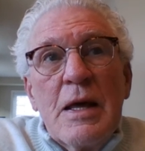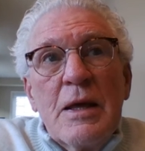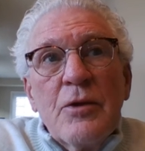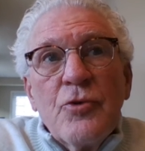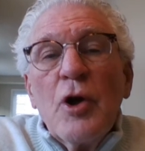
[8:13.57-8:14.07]

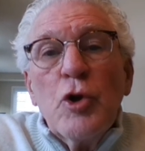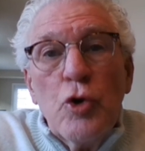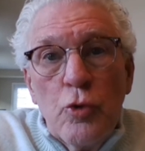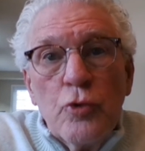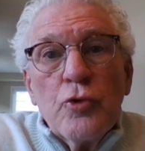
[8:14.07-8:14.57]
is
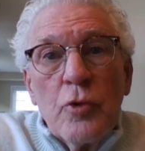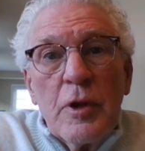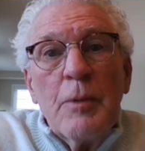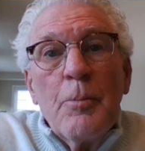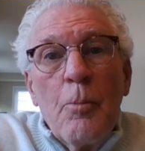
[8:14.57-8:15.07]

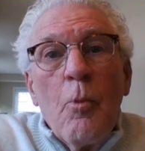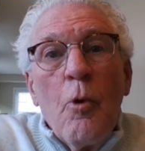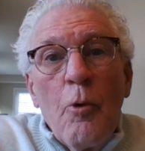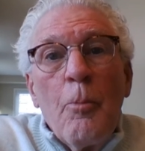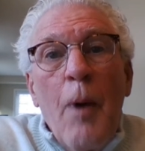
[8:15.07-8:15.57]
unusually
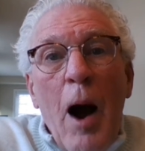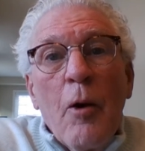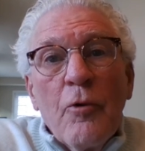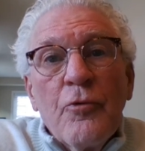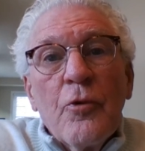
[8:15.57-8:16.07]
more
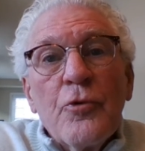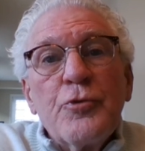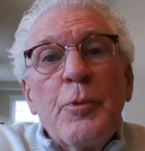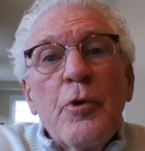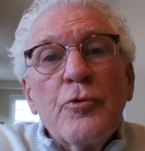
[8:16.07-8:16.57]
powerful.
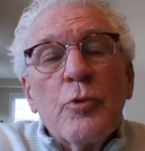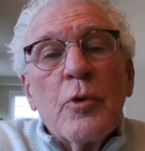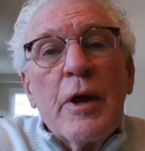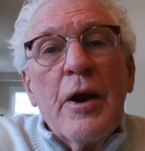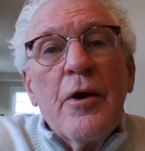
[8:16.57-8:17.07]
Spiritual
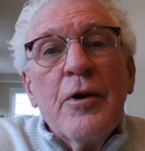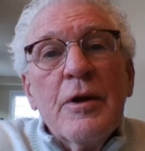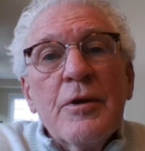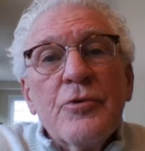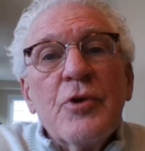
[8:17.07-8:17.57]
care
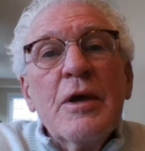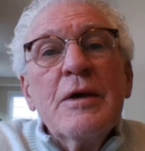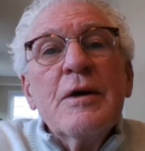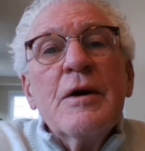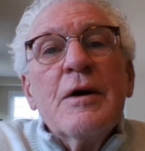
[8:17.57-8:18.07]
is
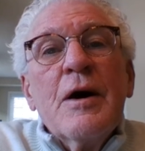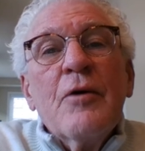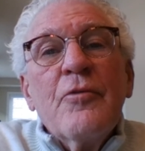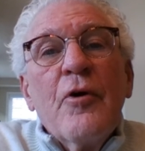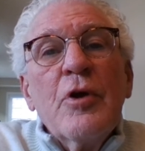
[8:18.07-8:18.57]
a
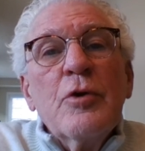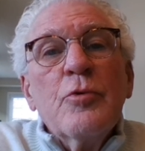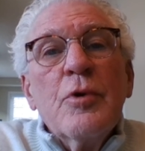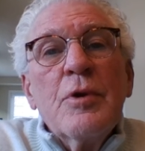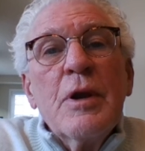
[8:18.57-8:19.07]
very
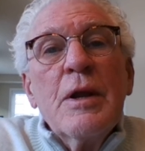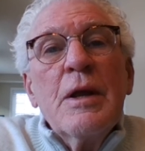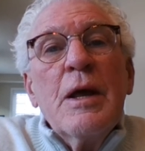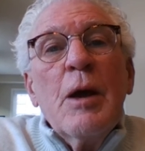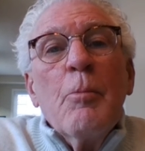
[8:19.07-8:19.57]

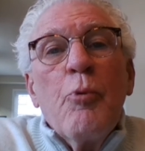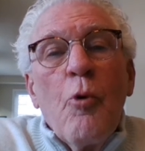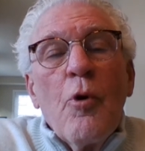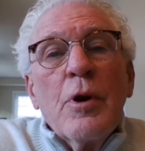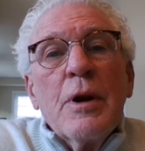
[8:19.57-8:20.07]

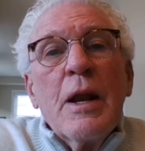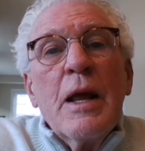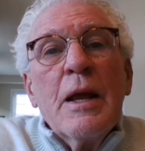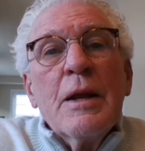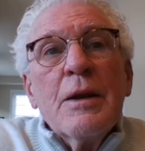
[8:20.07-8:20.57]
important
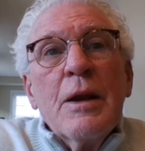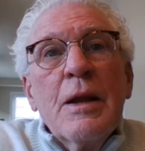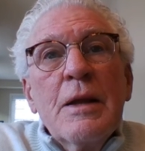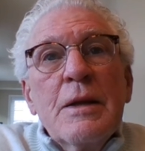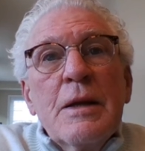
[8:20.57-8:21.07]
and
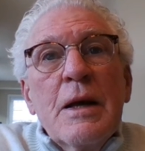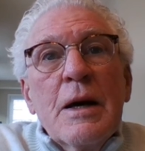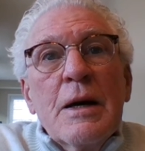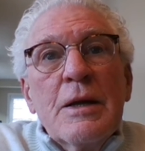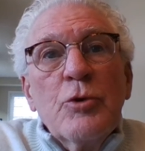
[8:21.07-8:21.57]

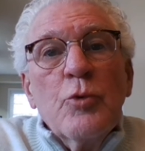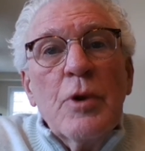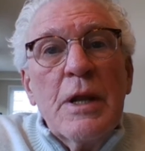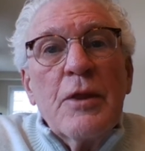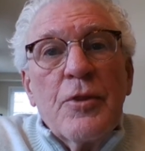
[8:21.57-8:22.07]

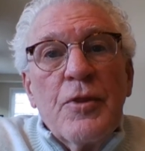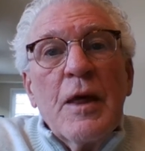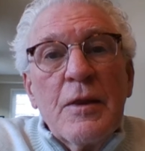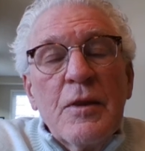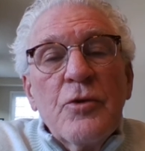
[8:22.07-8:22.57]
unique
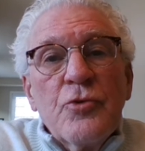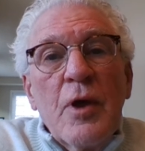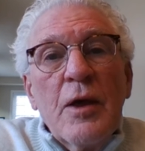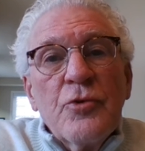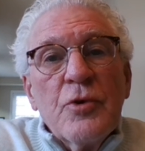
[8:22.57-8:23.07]
thing these
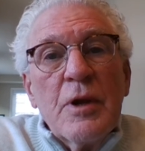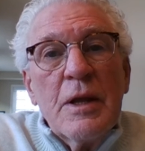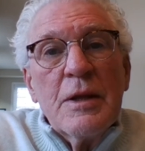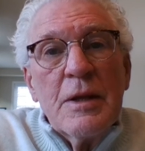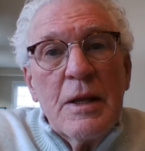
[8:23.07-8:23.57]
days
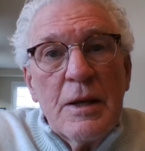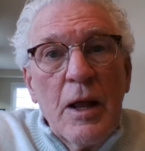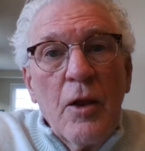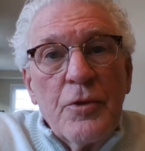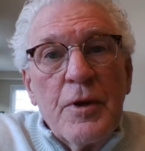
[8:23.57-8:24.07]
in
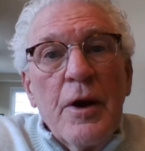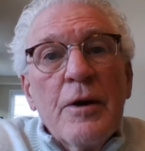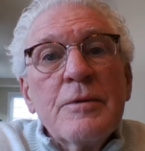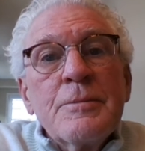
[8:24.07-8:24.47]
healthcare.